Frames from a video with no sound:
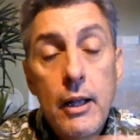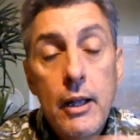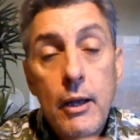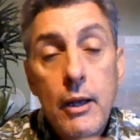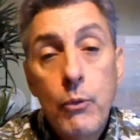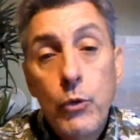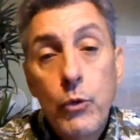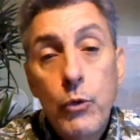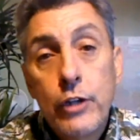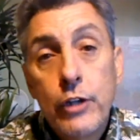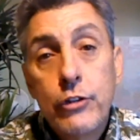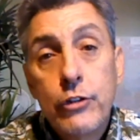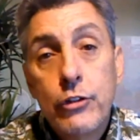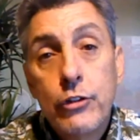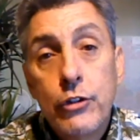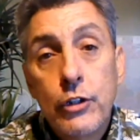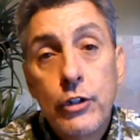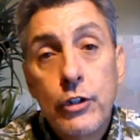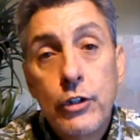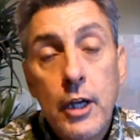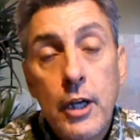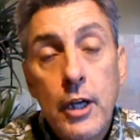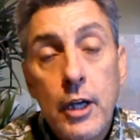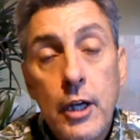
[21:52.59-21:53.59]
We'll get you
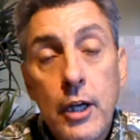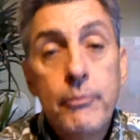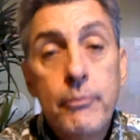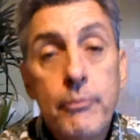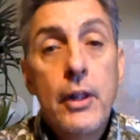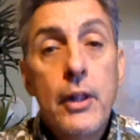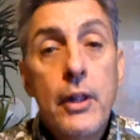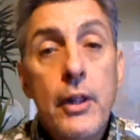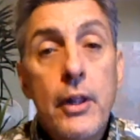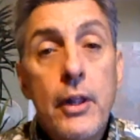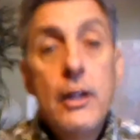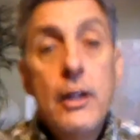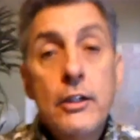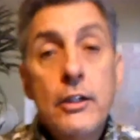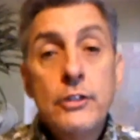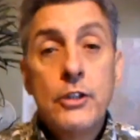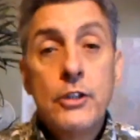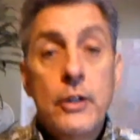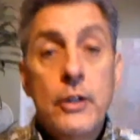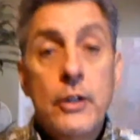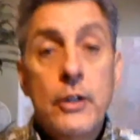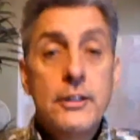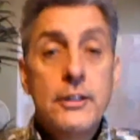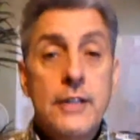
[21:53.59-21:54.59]
hooked up. So
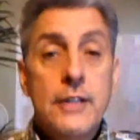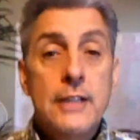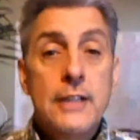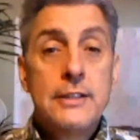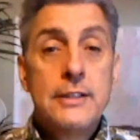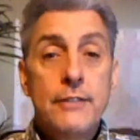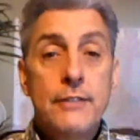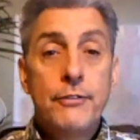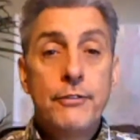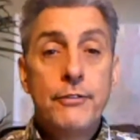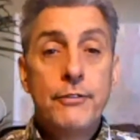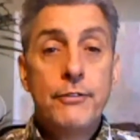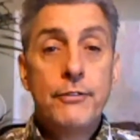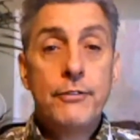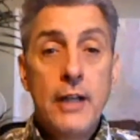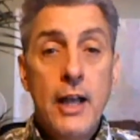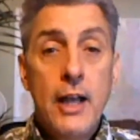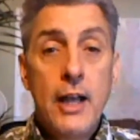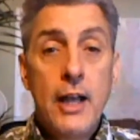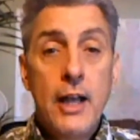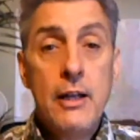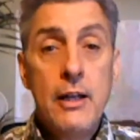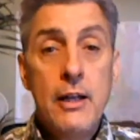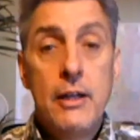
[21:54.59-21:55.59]
guys, that's it for
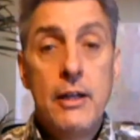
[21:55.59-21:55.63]
today.